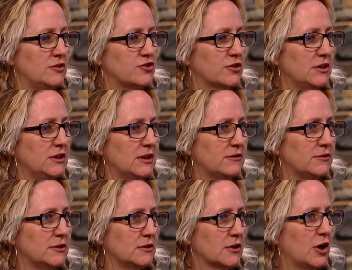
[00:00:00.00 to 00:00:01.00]
a journey
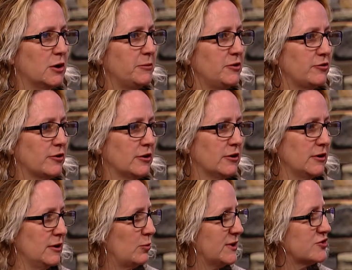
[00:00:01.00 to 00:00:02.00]
level carpenter
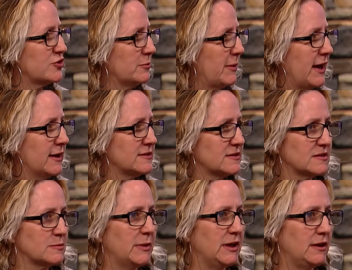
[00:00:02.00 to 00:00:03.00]
in Western Mass
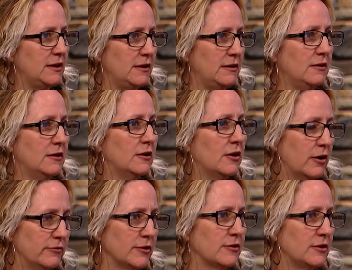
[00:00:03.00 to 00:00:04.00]
is making
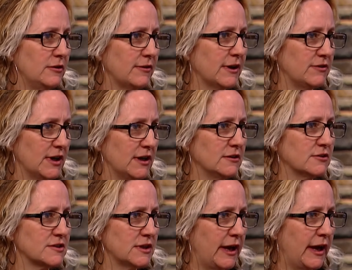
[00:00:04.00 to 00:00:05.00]
over thirty-five
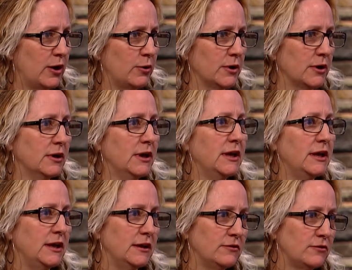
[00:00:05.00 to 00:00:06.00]
dollars an hour wow.
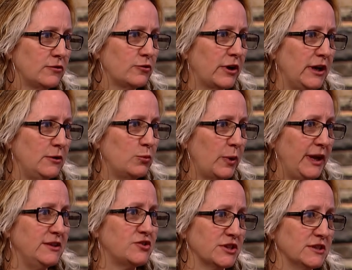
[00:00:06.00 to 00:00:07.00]
in straight
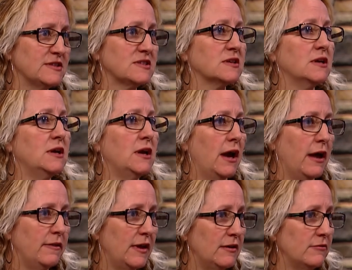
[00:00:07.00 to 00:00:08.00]
wages, yeah.
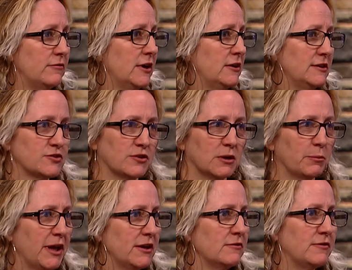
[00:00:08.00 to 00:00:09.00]
and then very strong
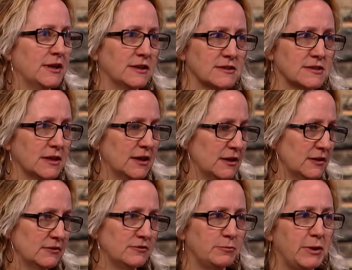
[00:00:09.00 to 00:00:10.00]
benefits
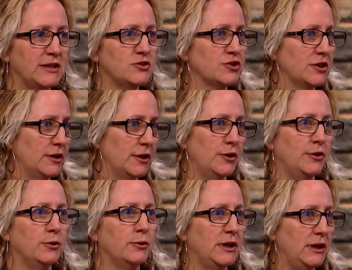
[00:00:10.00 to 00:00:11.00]
of pension,
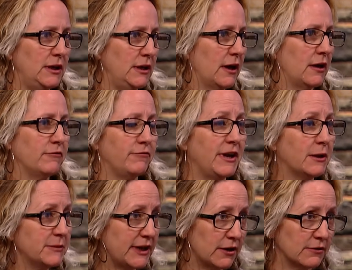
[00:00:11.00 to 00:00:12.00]
annuity,
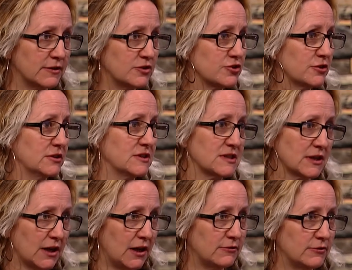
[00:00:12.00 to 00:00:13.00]
family health insurance
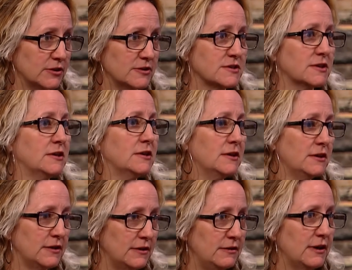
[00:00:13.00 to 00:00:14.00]
that covers
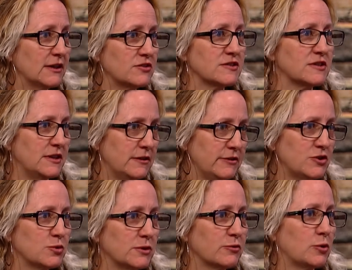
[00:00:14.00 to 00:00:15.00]
not just the
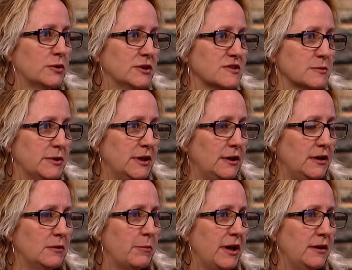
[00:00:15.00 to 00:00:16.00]
individual, of course, but any
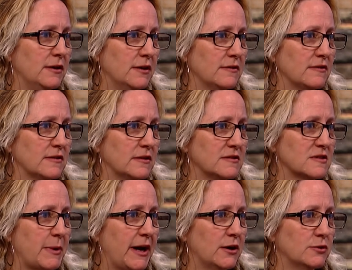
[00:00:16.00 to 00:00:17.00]
dependents and
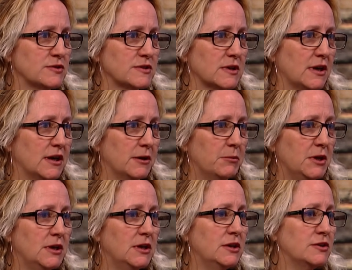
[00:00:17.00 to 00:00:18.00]
spouse. Um,
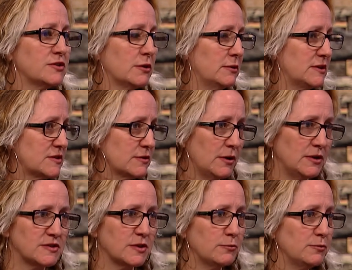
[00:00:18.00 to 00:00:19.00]
so it's
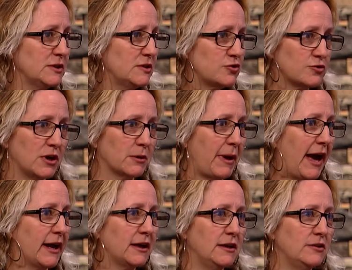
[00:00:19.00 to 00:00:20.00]
it's a really strong
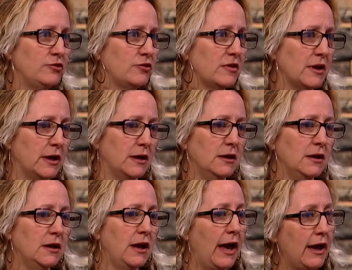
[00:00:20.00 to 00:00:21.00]
package that,
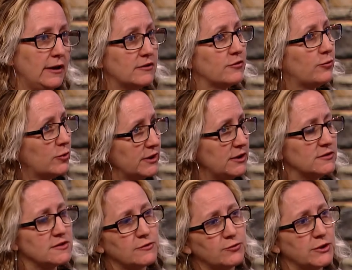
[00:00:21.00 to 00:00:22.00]
and it's four
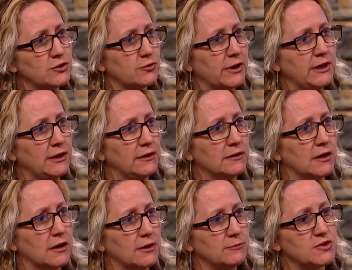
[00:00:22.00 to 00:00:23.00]
years of free training. Um,